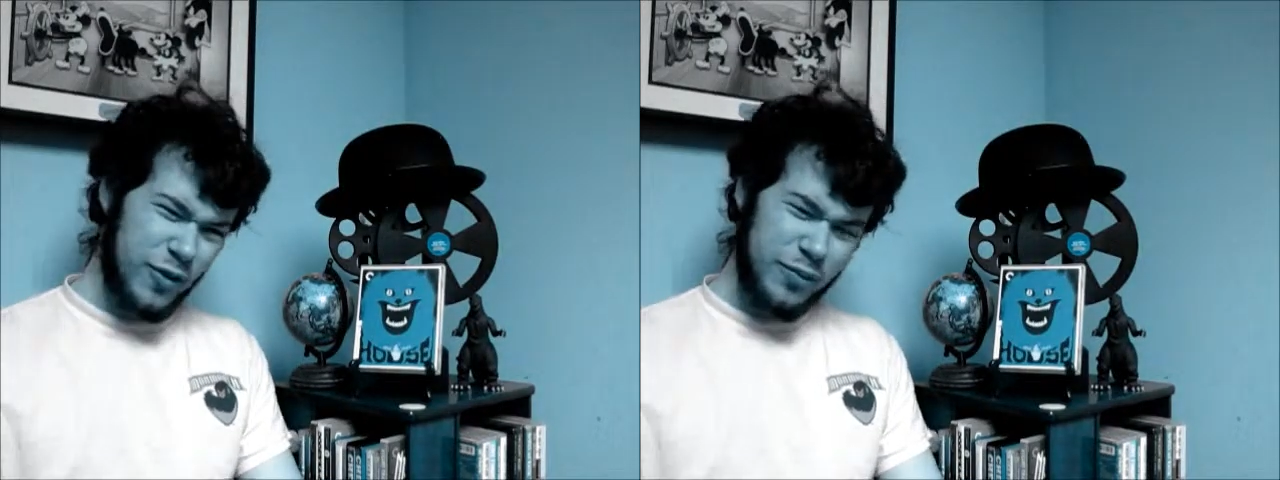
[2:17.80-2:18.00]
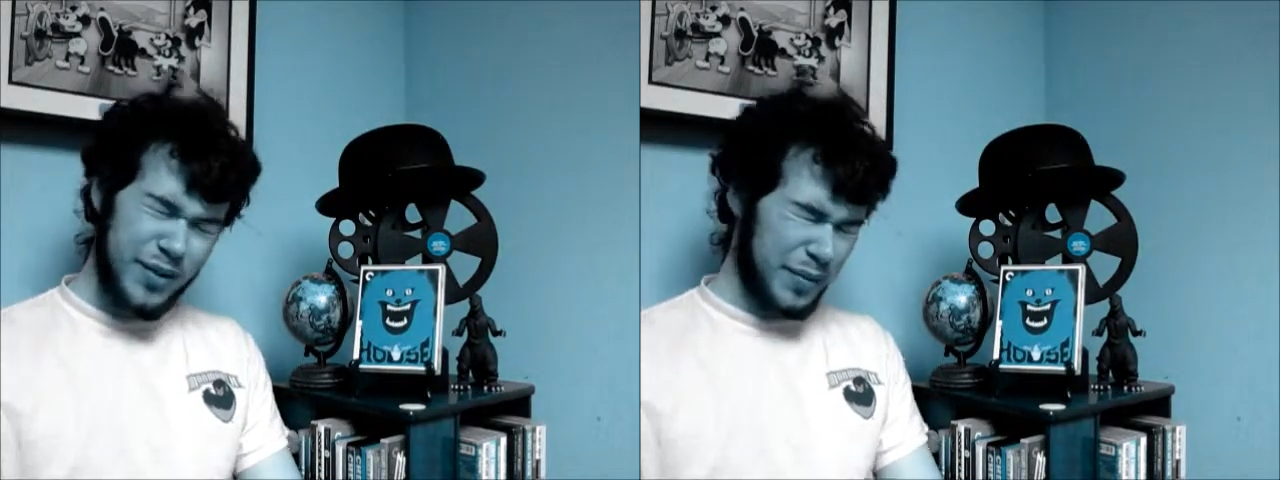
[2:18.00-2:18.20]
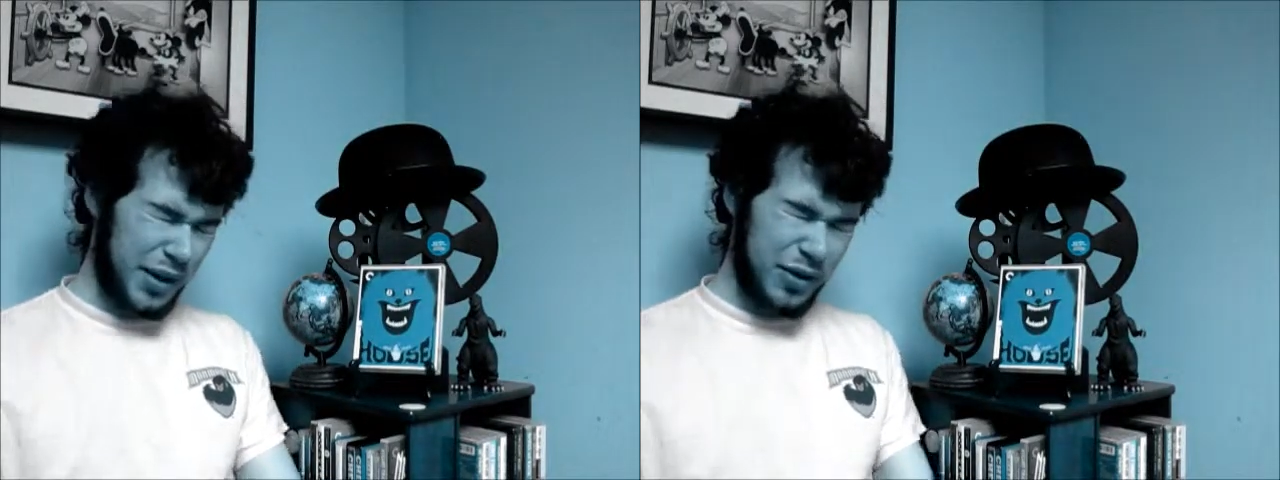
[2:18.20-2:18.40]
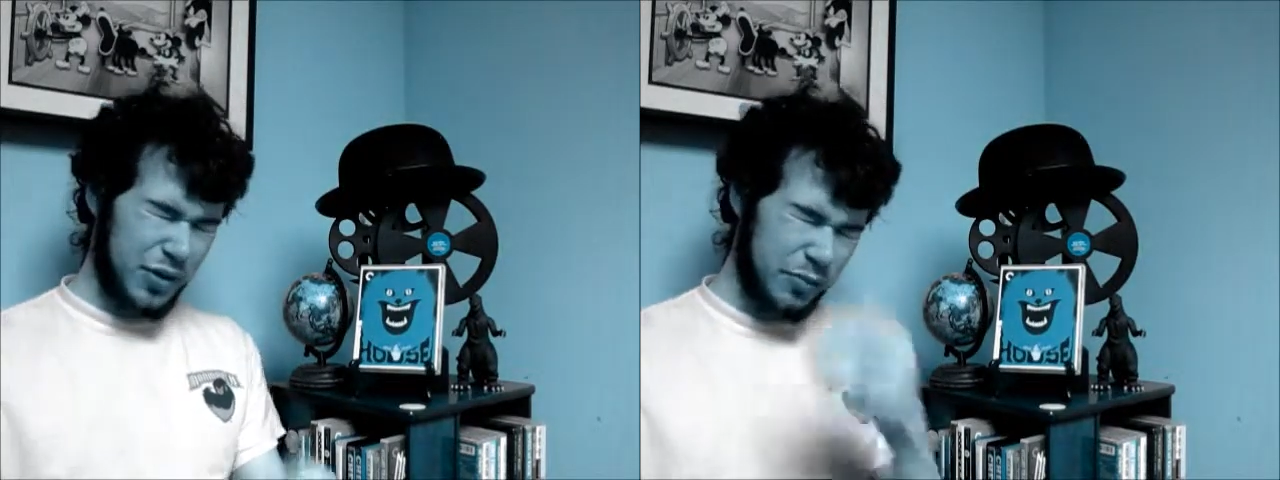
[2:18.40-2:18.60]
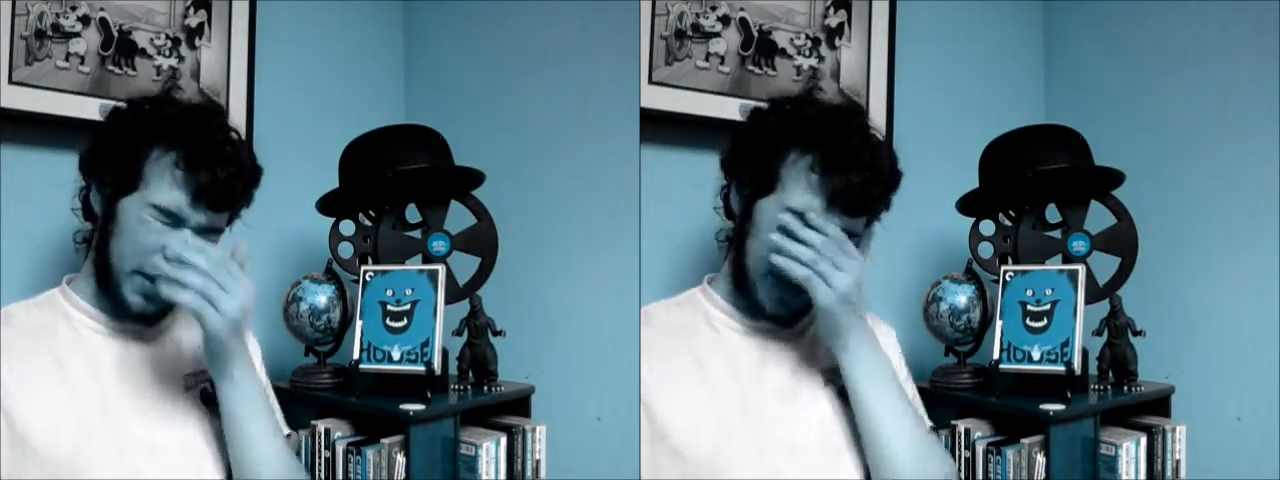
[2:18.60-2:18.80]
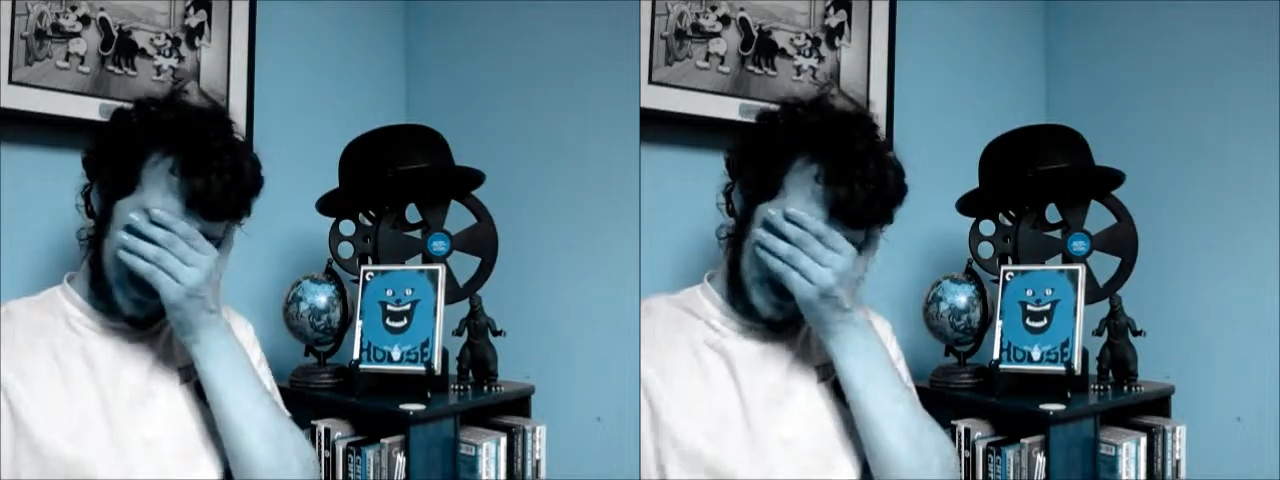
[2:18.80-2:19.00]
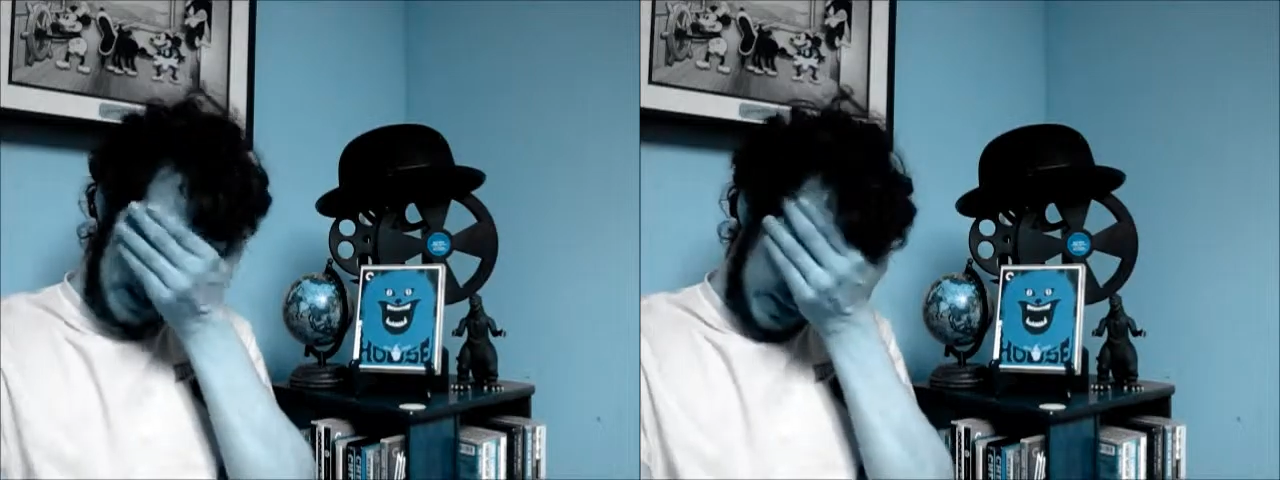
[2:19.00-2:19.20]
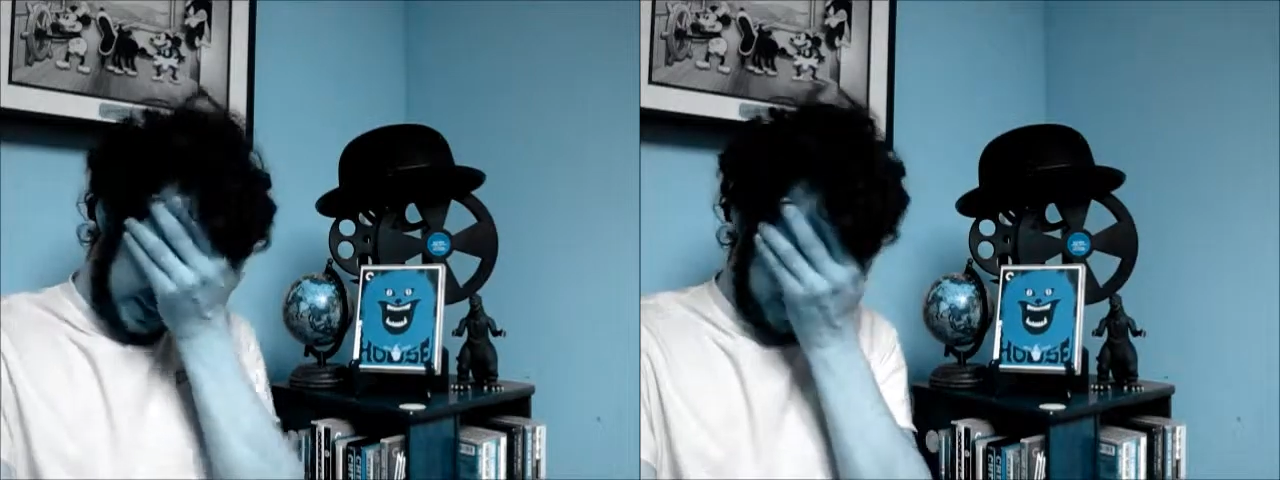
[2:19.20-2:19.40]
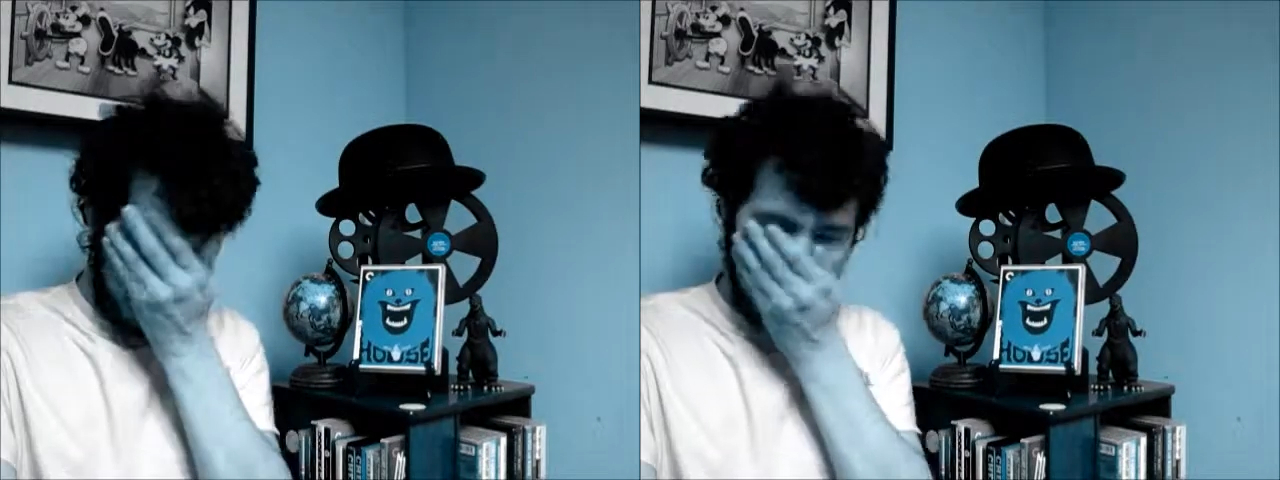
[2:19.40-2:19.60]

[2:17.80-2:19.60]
film. I'm like, oh my god.